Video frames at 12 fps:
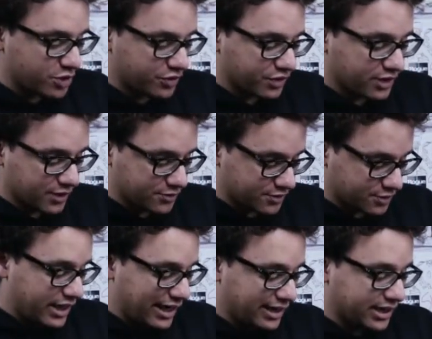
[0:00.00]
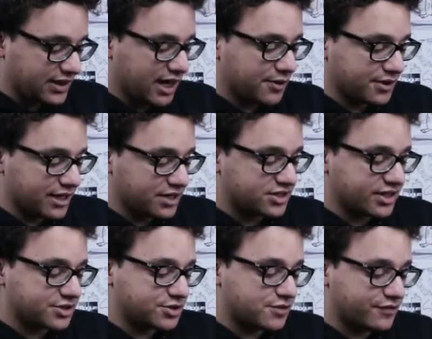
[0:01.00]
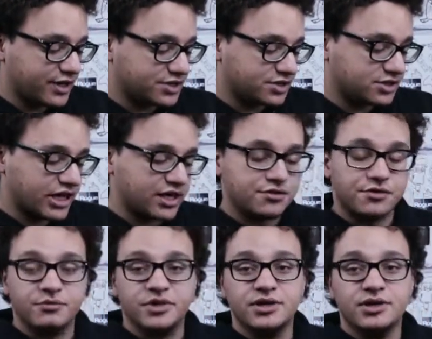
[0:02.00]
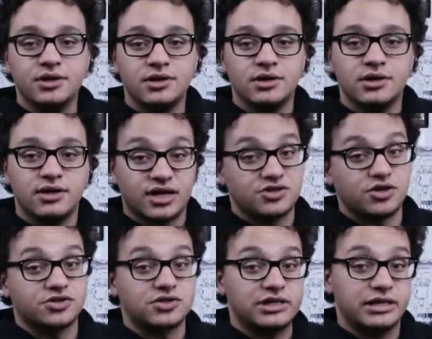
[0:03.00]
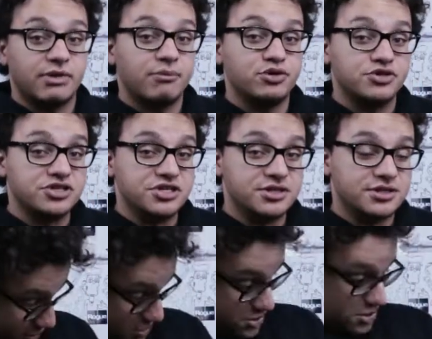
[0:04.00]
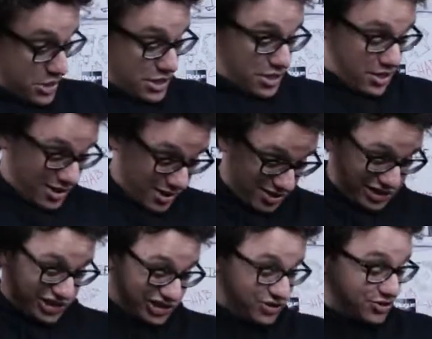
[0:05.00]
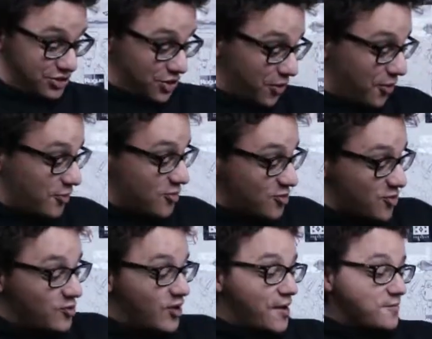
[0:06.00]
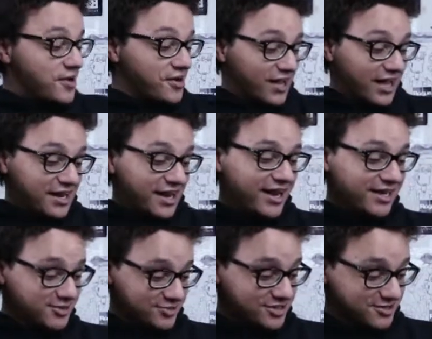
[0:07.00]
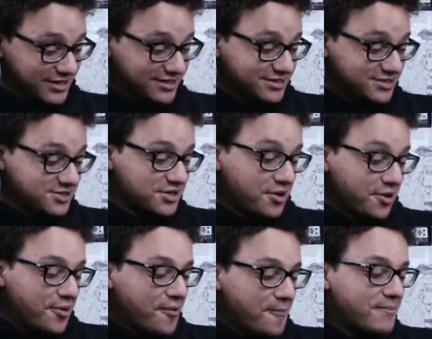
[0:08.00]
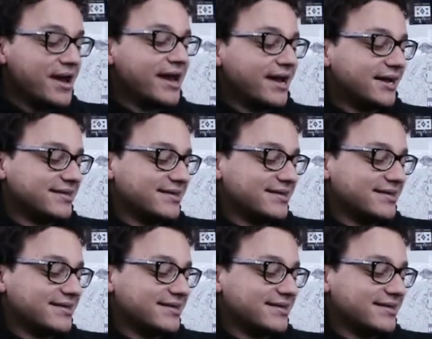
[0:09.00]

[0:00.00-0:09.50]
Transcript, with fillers: me on the counter. I lie down and he sticks two fingers inside of me and starts to lick my pussy. Yo, I'm gonna get age restricted so bad.